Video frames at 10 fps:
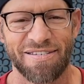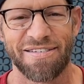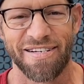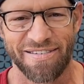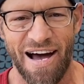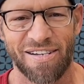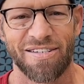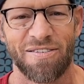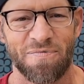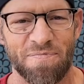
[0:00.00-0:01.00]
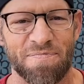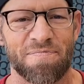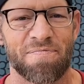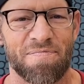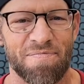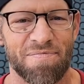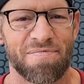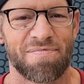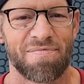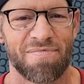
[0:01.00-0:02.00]
He won his first Arnold
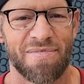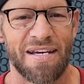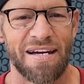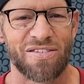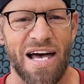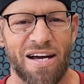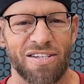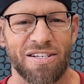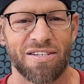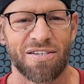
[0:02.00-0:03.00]
Classic that year.